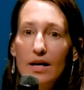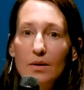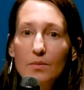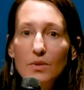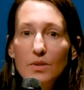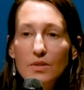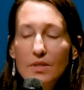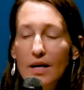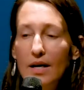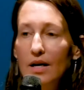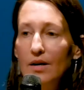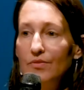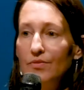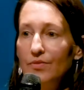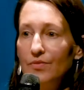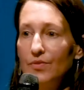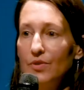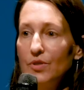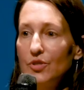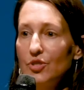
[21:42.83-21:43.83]
Animals have
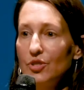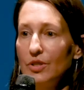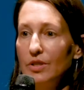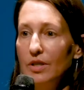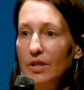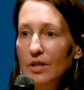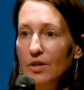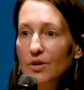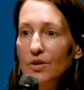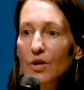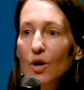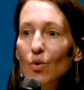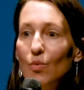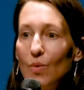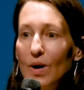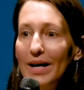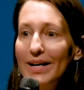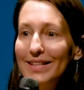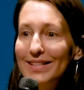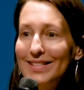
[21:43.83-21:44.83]
virtually no
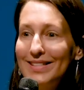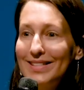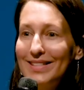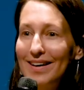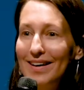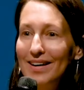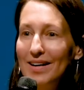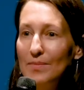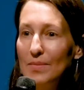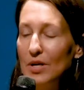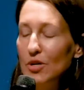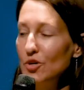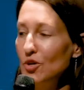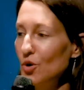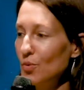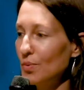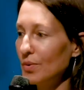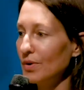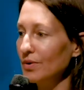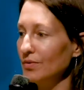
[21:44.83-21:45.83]
rights, um,
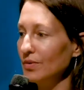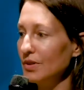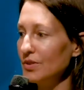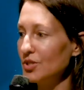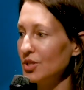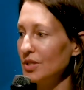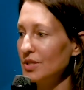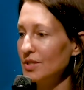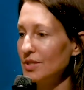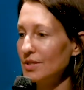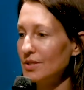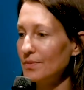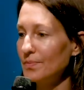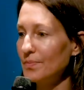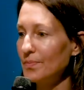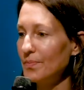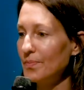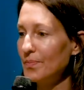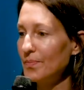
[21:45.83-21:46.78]
no privileges.